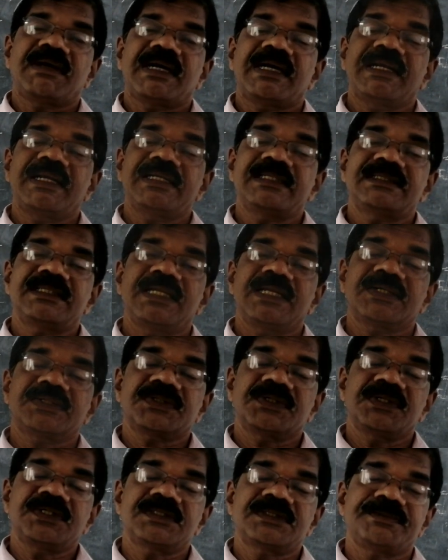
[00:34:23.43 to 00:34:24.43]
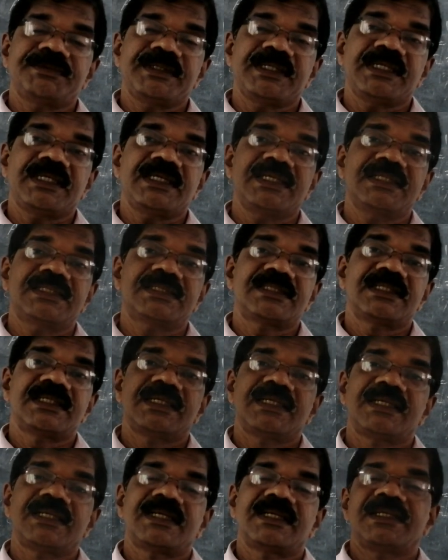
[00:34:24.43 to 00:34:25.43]
Valence electrons
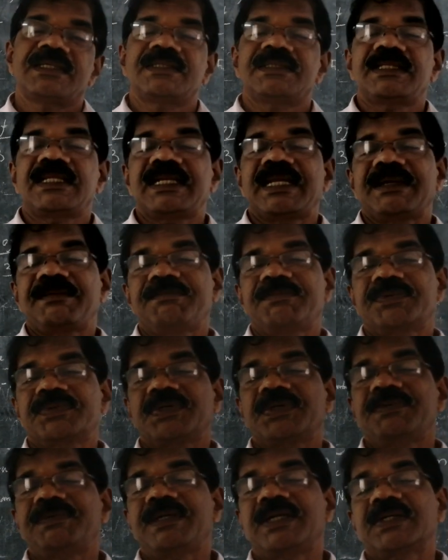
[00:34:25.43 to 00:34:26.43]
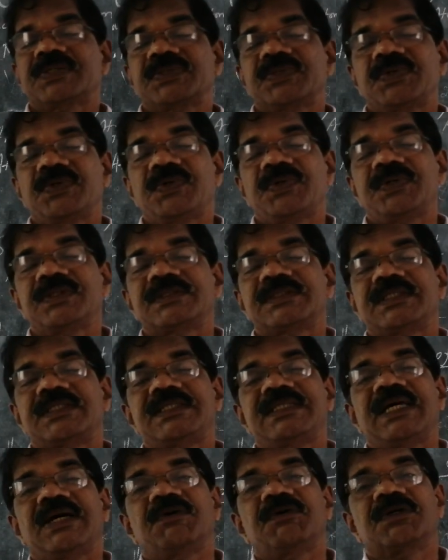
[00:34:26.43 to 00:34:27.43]
means the number of electrons
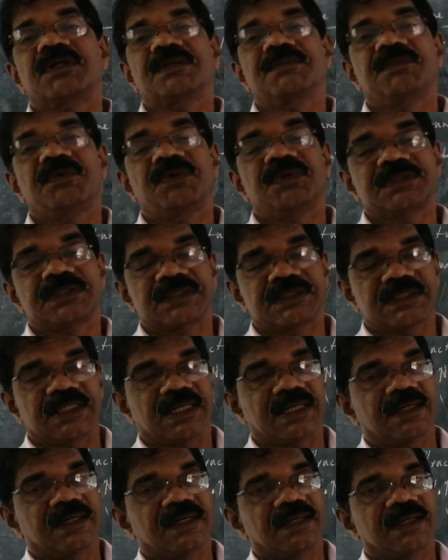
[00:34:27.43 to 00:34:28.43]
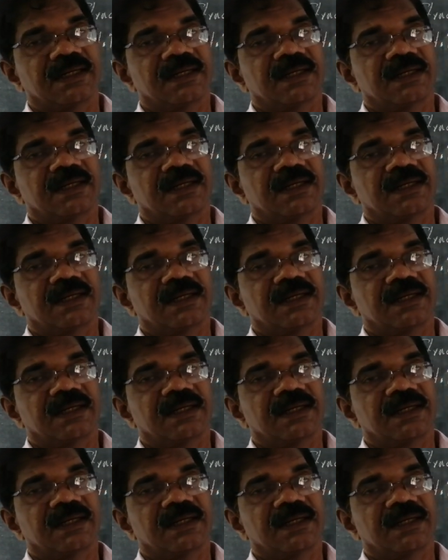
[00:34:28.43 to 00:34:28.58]
in the outermost shell.